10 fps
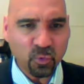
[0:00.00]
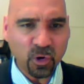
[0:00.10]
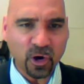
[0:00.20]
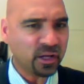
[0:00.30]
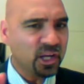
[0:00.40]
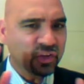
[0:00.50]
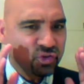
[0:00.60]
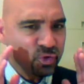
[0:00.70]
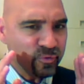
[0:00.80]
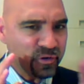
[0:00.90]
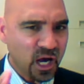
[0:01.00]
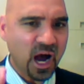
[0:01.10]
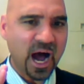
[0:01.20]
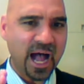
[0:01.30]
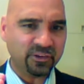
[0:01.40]
to do the bulk of
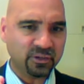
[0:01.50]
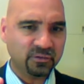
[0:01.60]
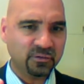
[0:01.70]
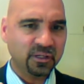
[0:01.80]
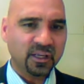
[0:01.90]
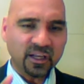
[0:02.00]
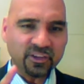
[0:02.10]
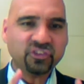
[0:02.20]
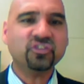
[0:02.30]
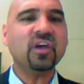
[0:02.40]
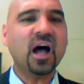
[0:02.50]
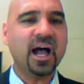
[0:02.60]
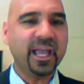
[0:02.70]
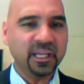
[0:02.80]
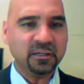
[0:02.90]
the work. Do not